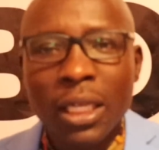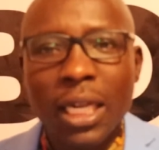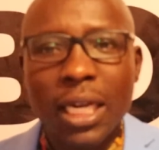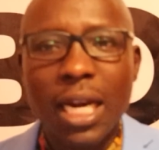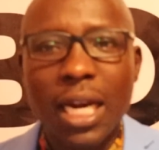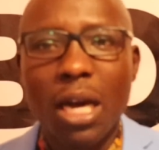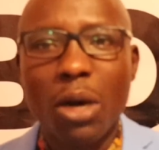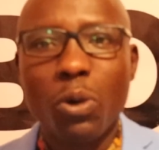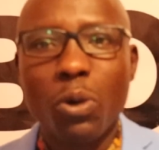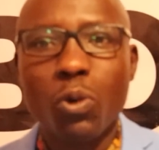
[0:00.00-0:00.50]

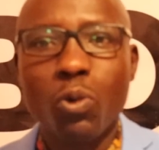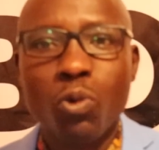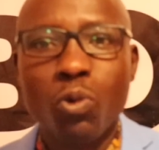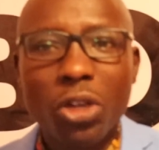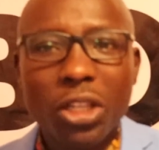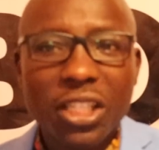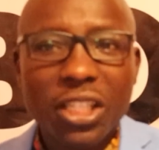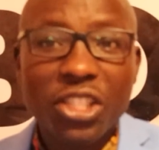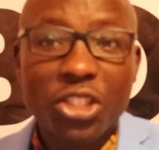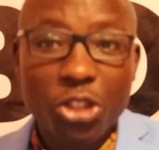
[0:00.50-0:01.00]
Now,
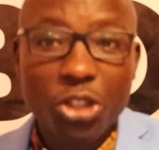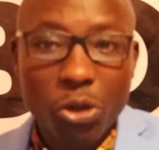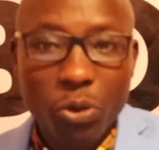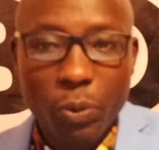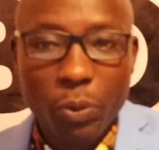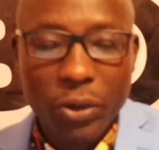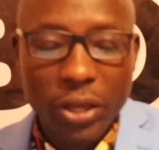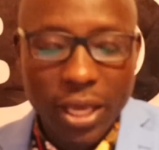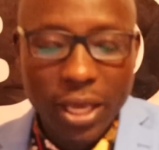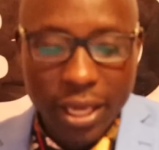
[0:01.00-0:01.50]
what is
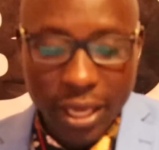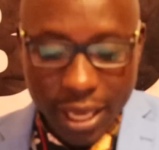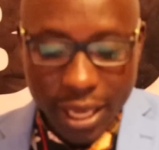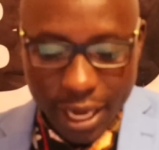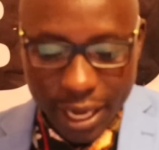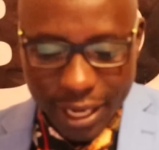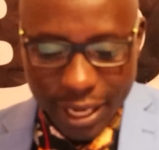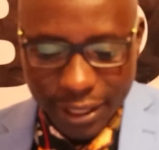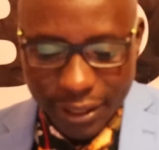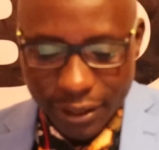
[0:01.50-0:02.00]
shocking
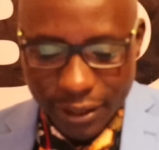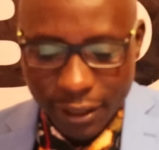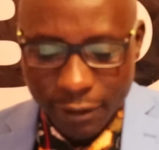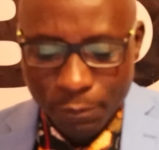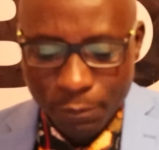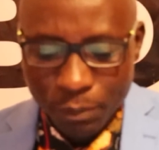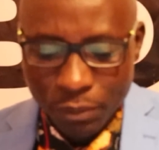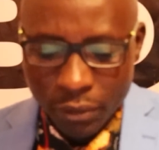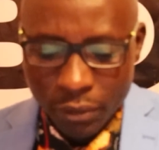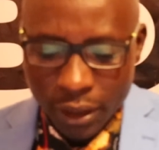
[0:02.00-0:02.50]
here is
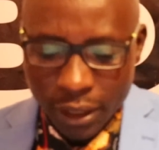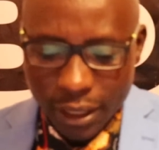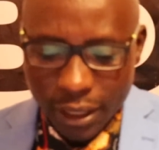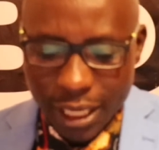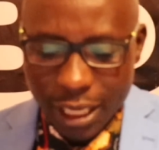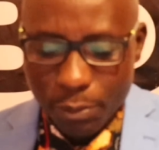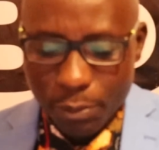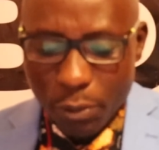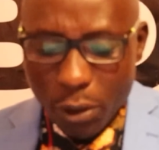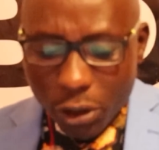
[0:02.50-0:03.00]

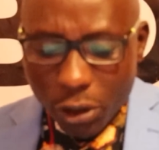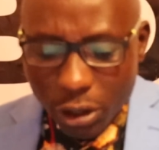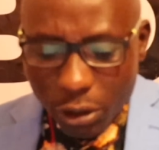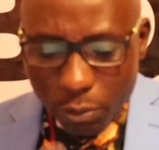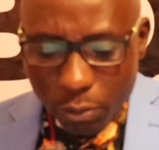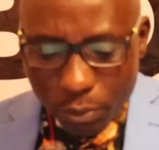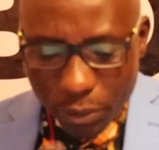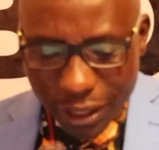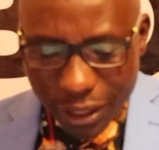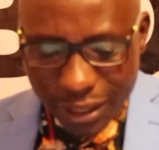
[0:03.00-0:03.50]
that
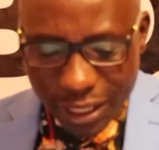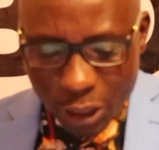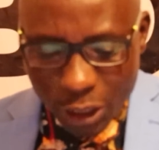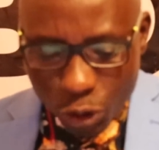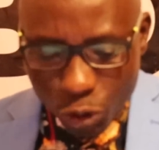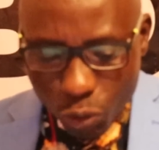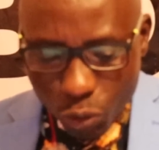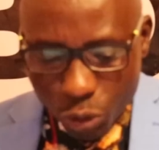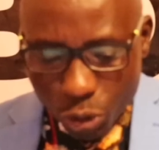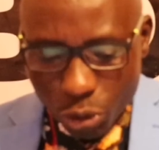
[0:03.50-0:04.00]
both President
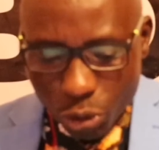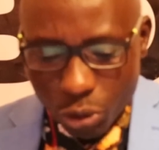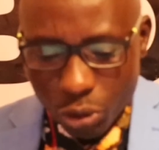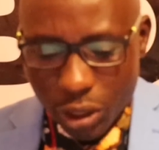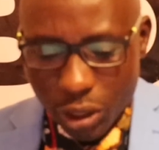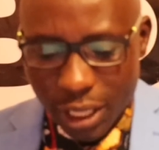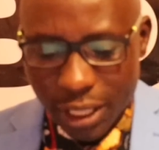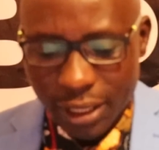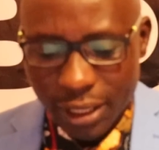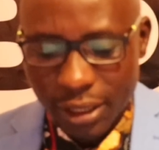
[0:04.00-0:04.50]
Ruto
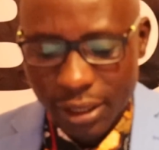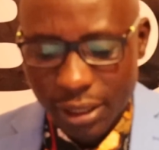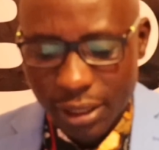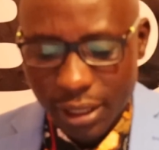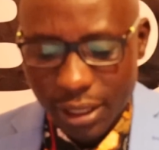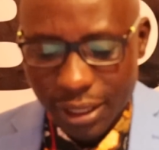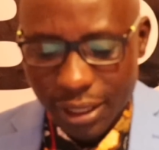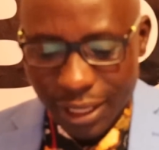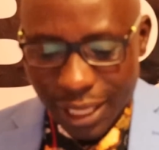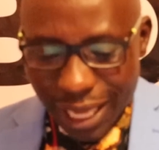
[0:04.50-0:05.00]
and
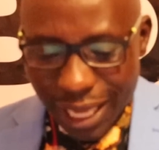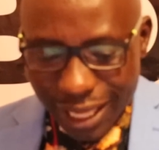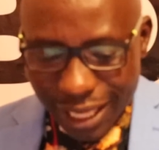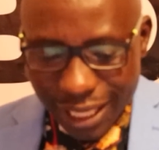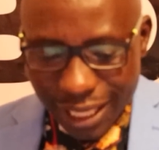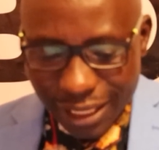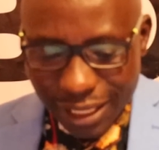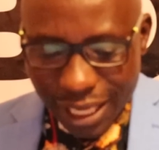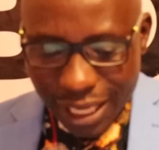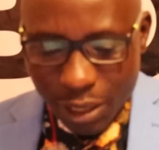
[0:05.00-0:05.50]
Rigathi
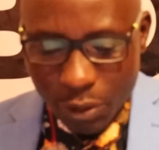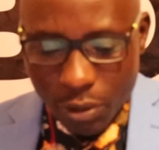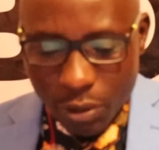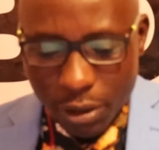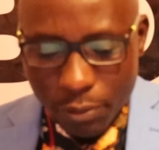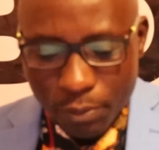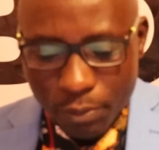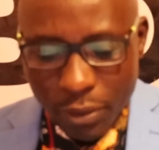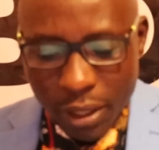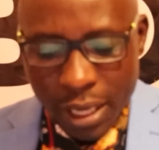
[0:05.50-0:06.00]

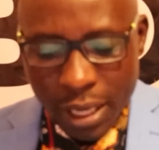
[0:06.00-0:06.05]
Gachagua